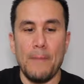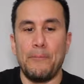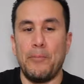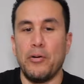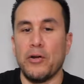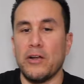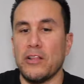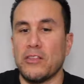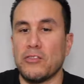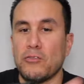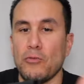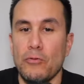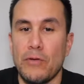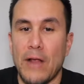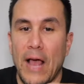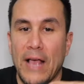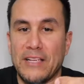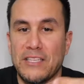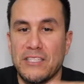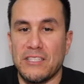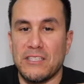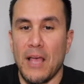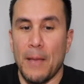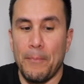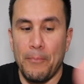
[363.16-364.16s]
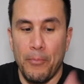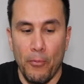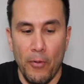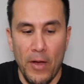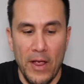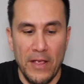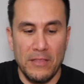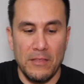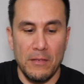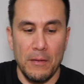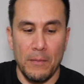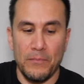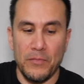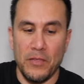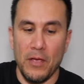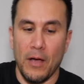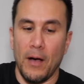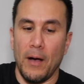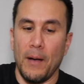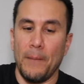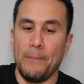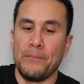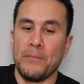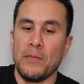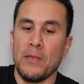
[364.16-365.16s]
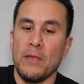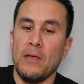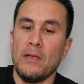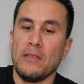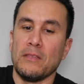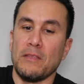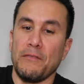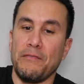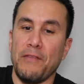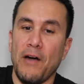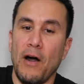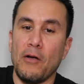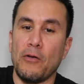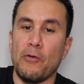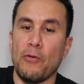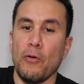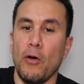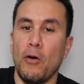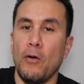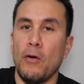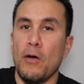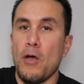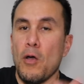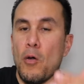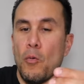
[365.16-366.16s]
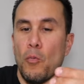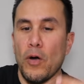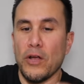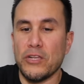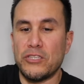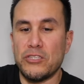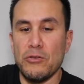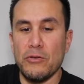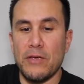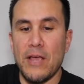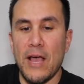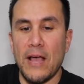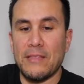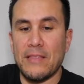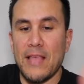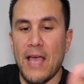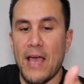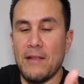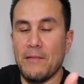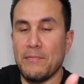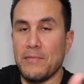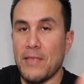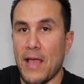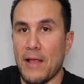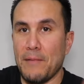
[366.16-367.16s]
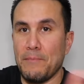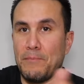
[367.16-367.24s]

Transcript: put it through and I separate the Velcro. Once you got that